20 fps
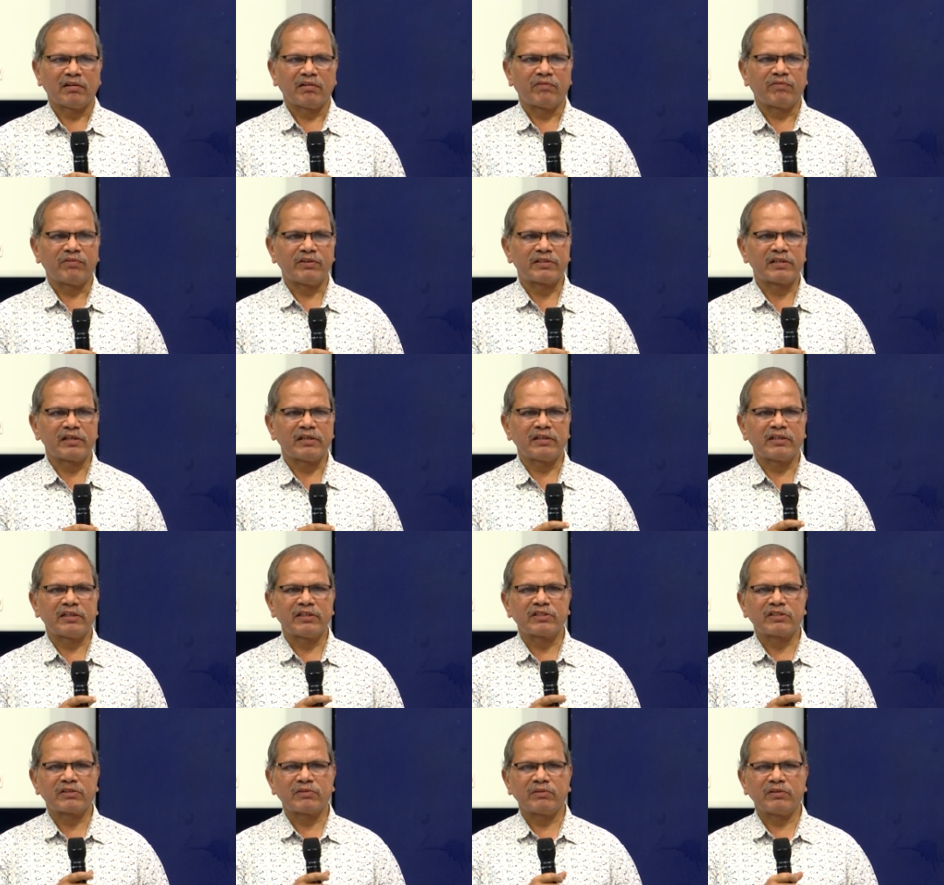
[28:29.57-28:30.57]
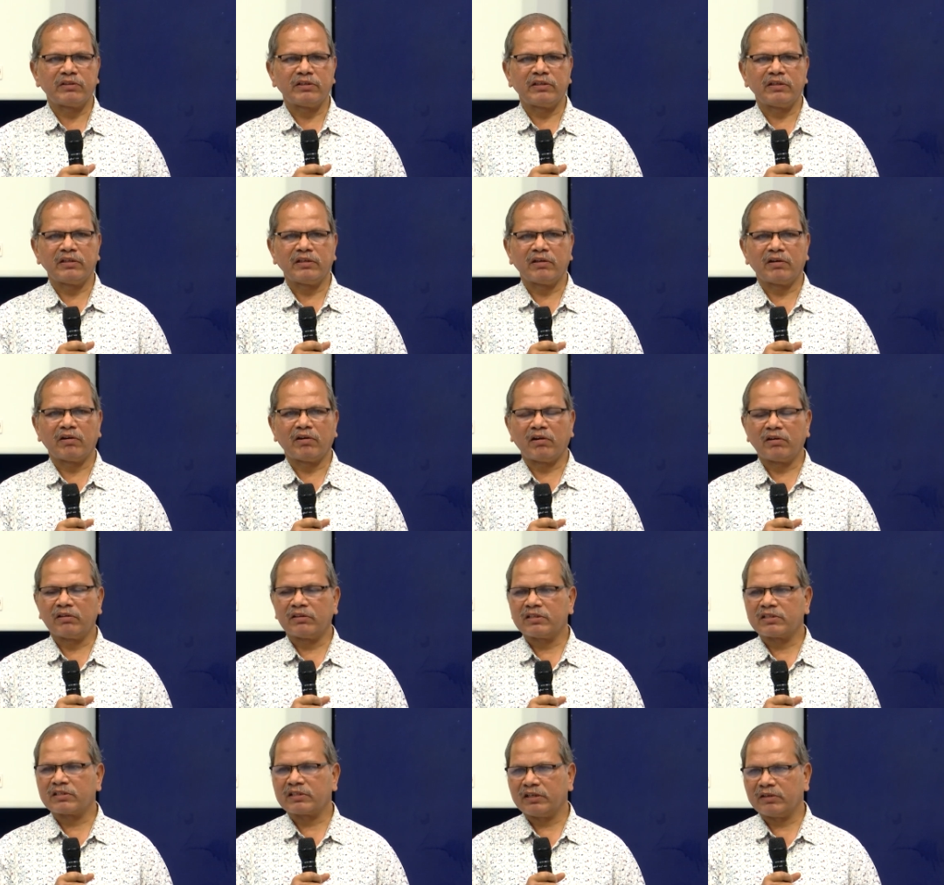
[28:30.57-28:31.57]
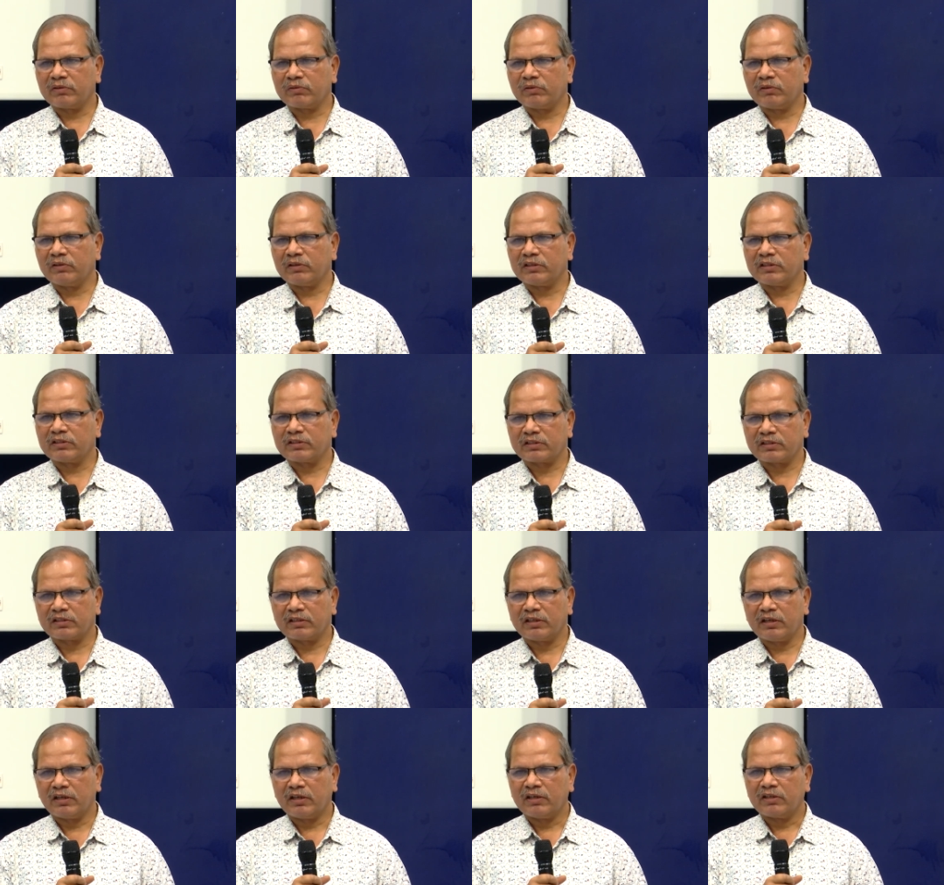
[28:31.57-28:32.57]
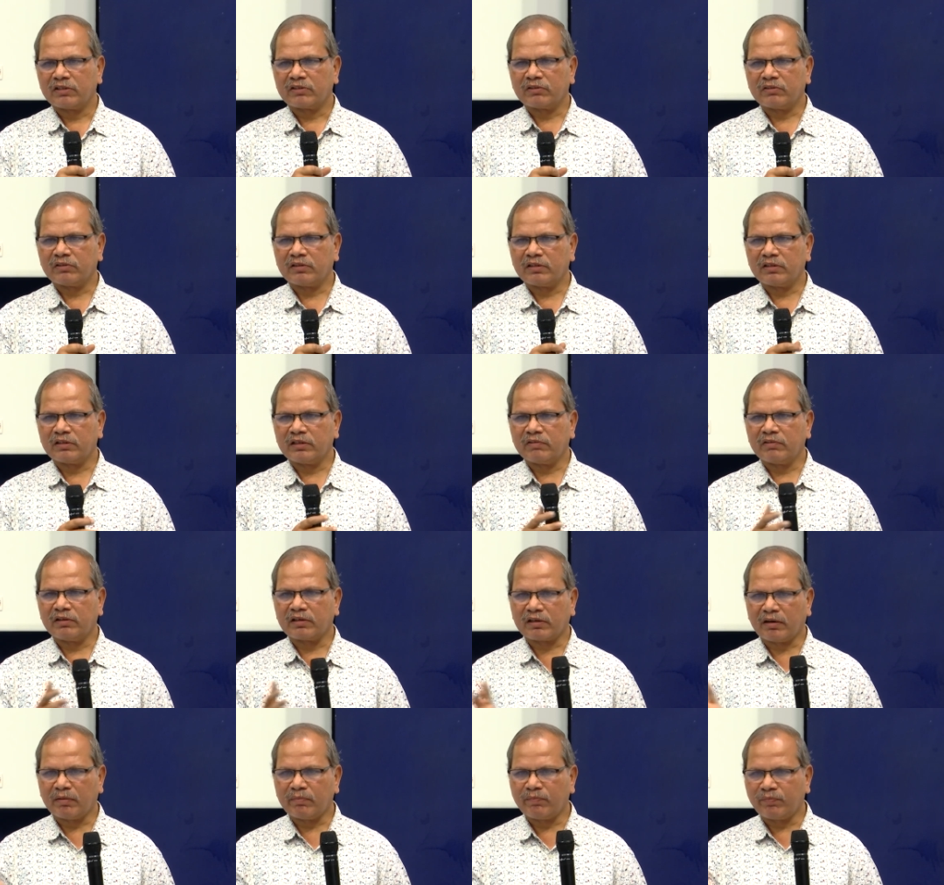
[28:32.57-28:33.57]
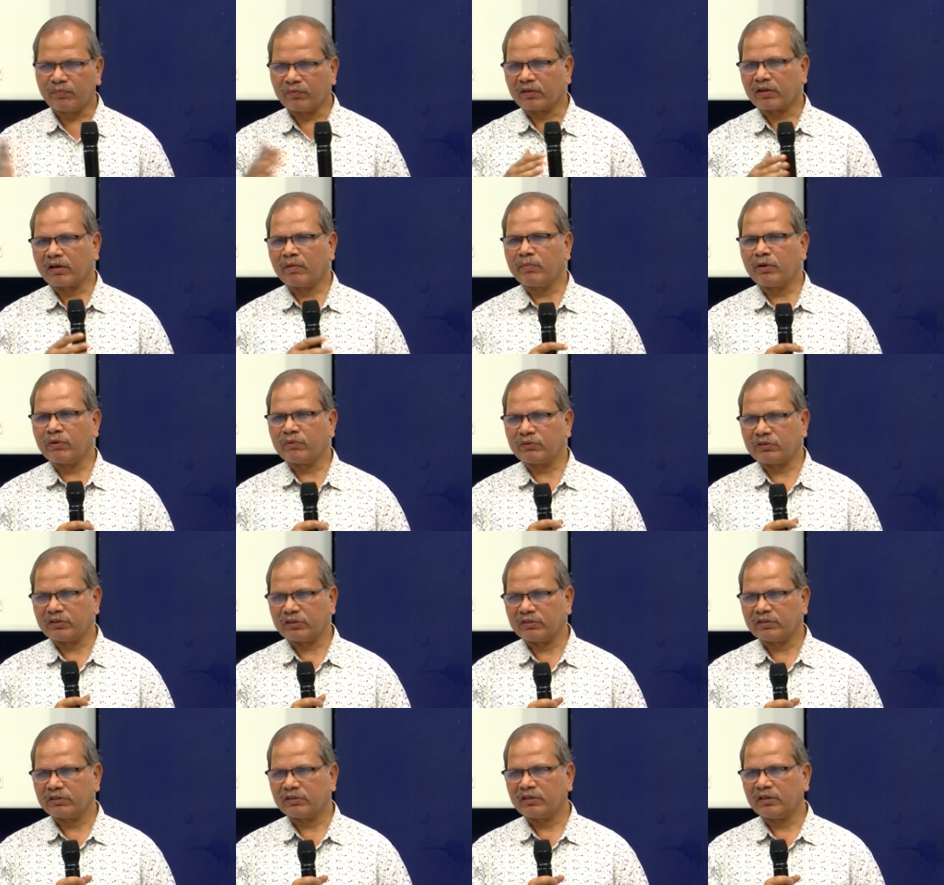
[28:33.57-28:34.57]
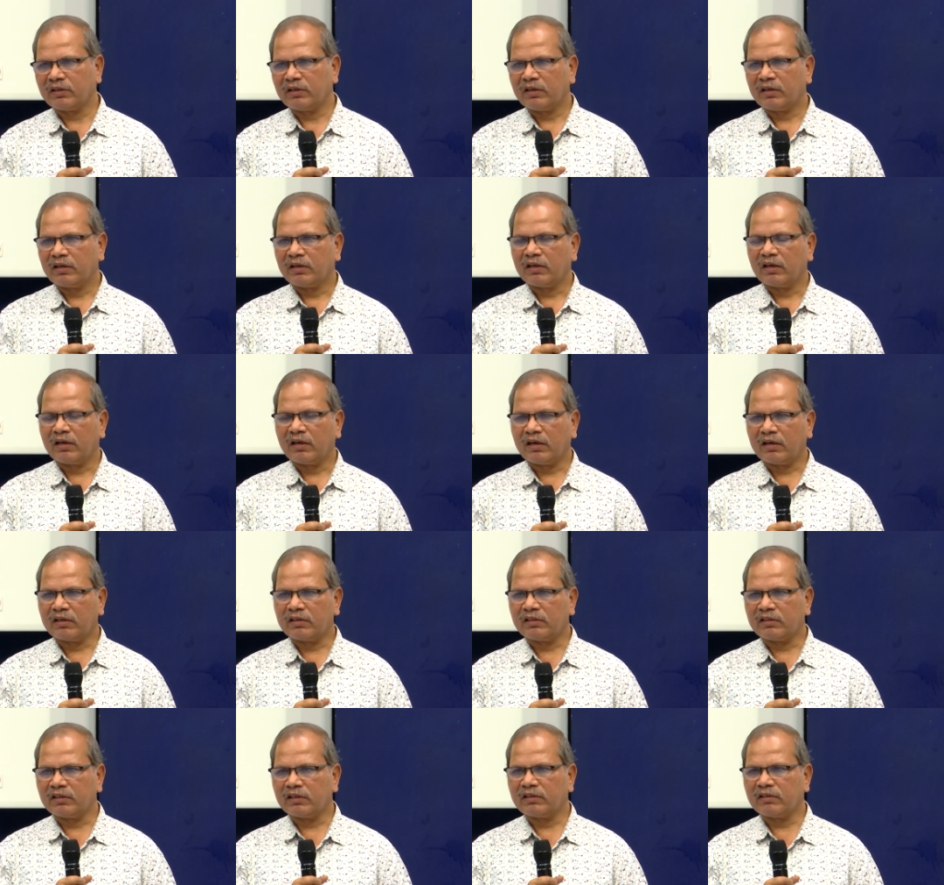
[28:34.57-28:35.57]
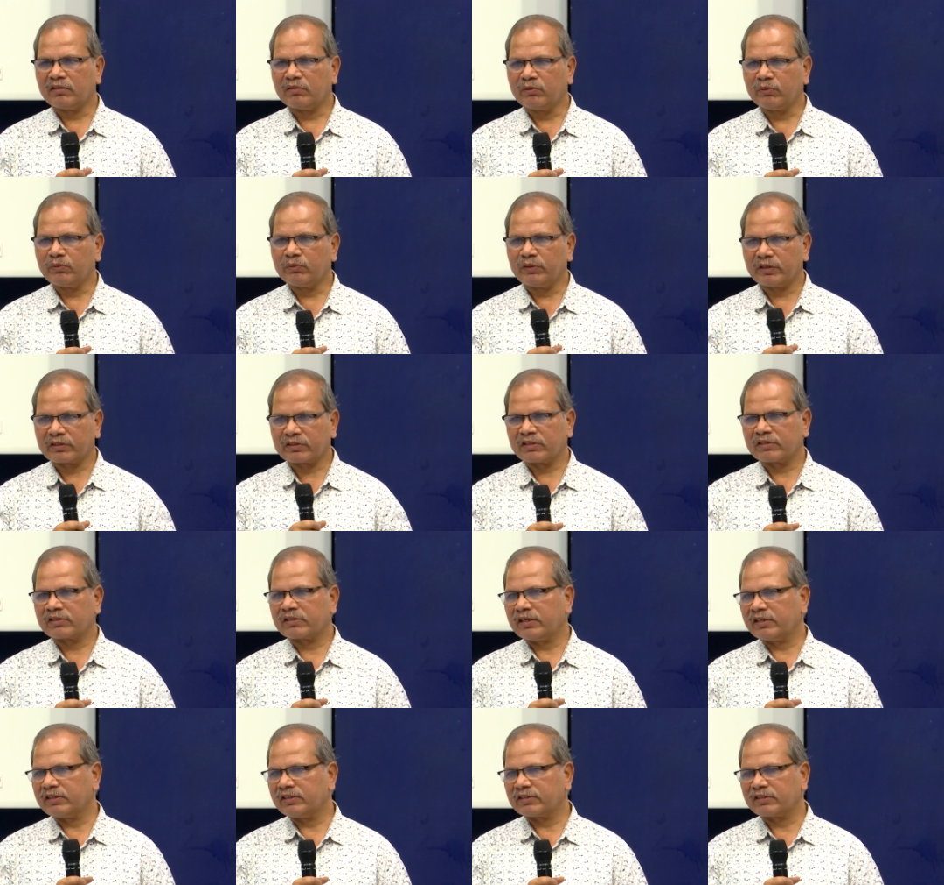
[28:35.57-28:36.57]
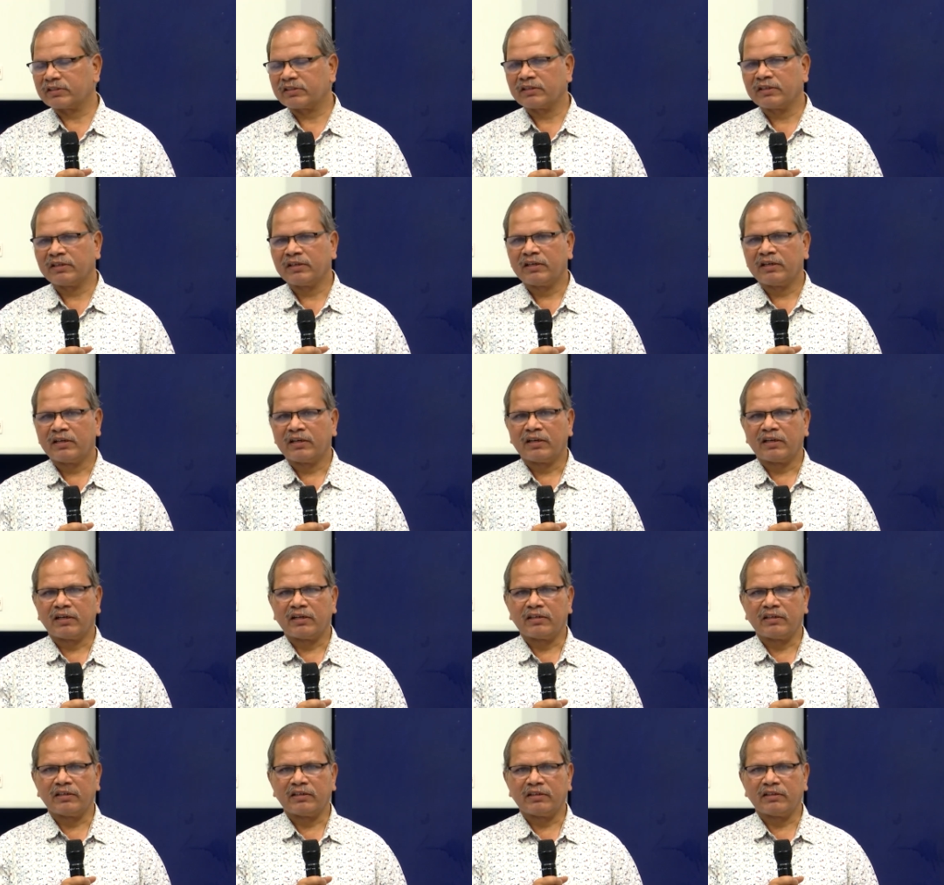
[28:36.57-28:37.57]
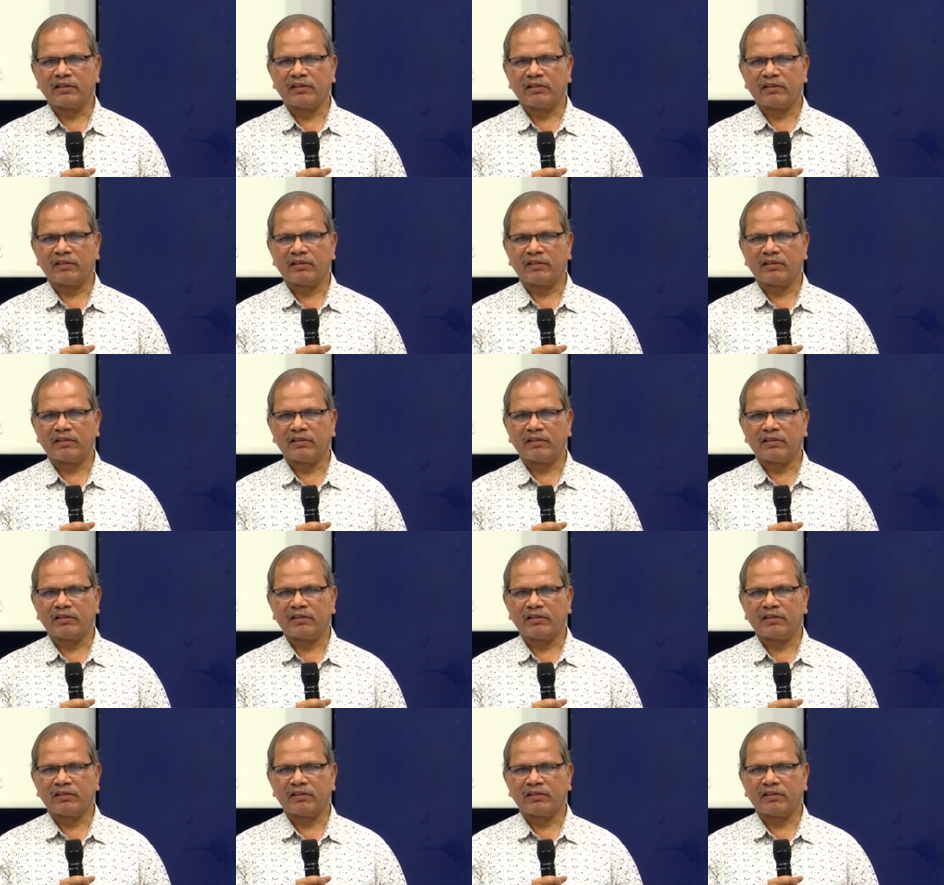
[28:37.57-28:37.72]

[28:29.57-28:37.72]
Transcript: facilities to all the stakeholders, so that they will come out and then do exercise and